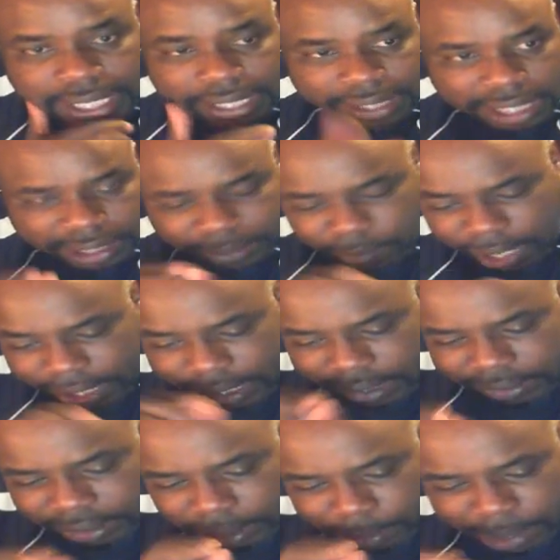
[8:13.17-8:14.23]
That's why you hear
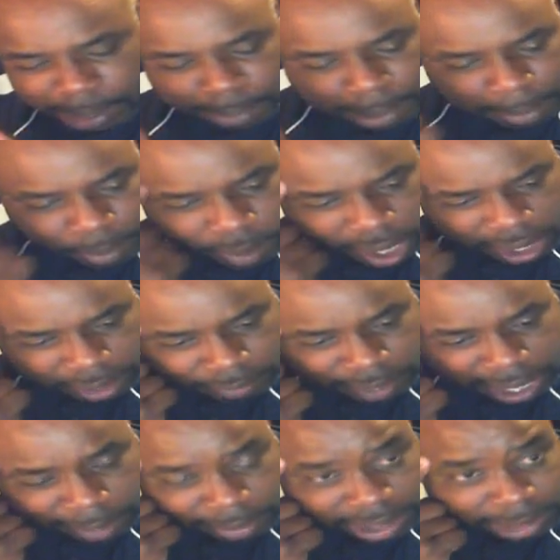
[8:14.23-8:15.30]
so many people walking
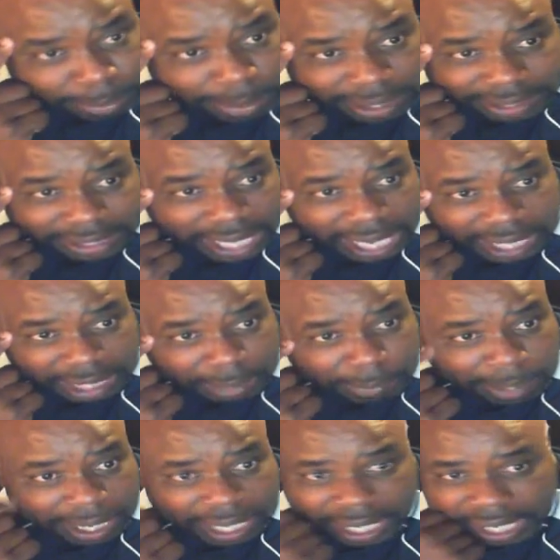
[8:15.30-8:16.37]
around with this mentality,
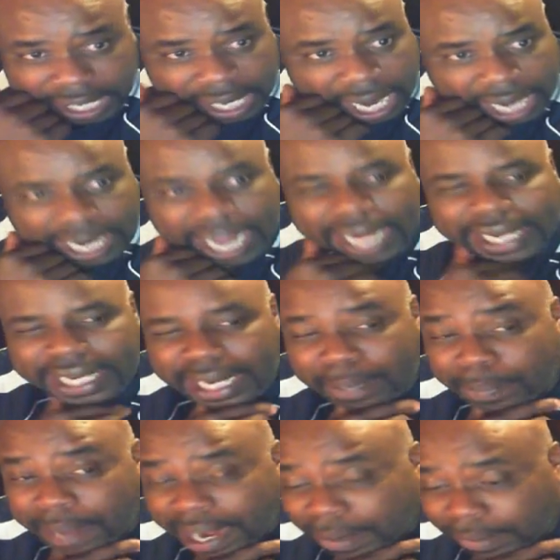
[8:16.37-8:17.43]
man, I got to get
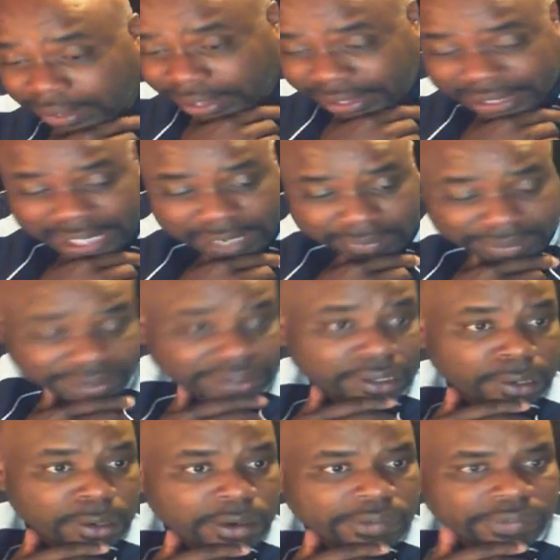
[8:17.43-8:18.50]
back what the devil
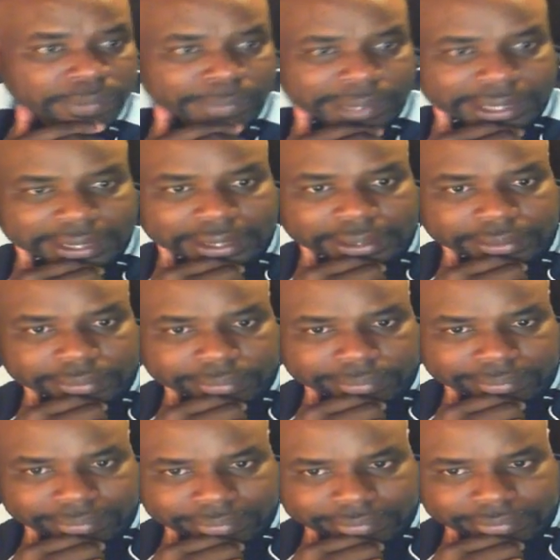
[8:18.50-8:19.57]
stole from me.
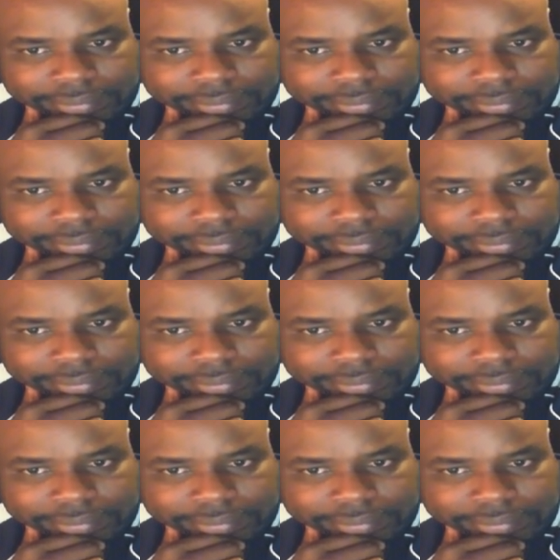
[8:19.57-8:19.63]
Mm.